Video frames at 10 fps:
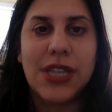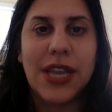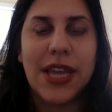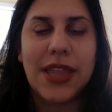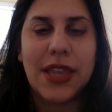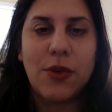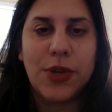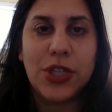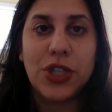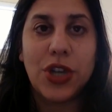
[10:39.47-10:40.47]
and I think
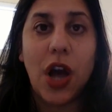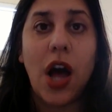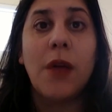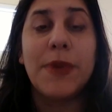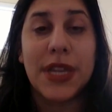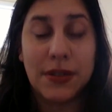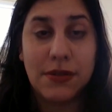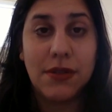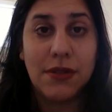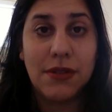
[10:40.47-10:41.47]
we should all be
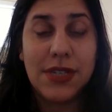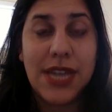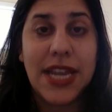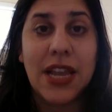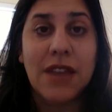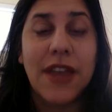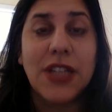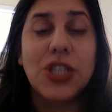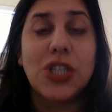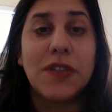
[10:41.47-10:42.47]
taking
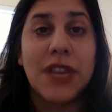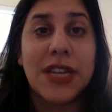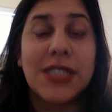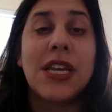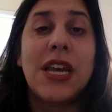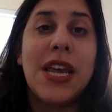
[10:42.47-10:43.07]
advantage of this.